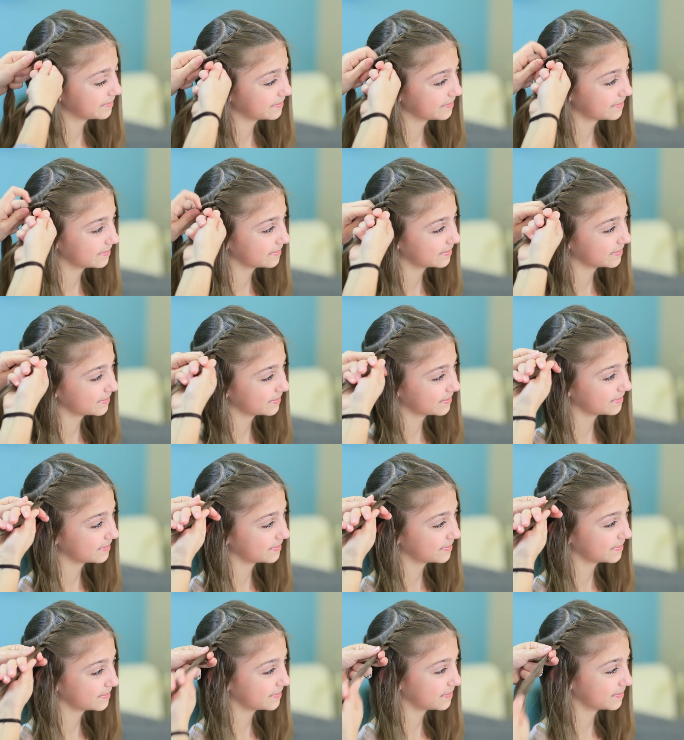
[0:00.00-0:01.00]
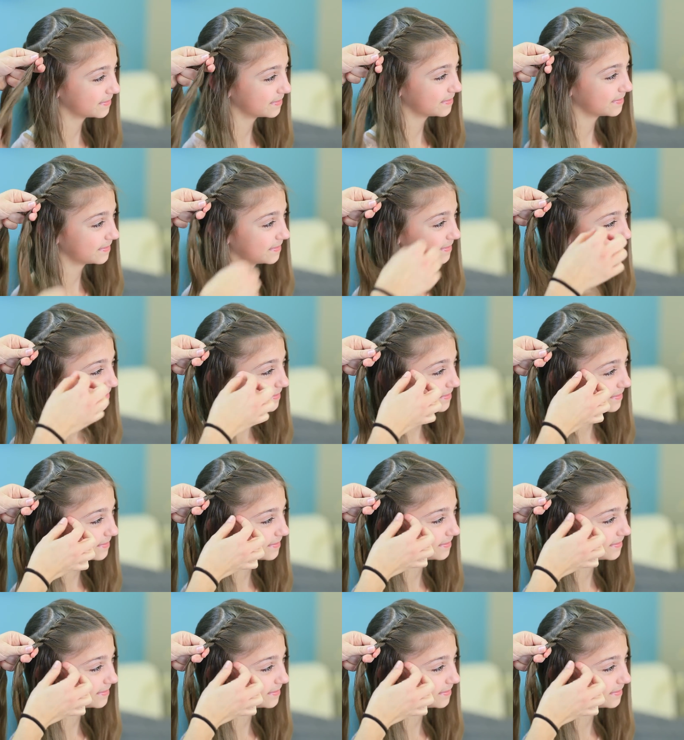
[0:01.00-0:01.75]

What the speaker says: Nothing is said.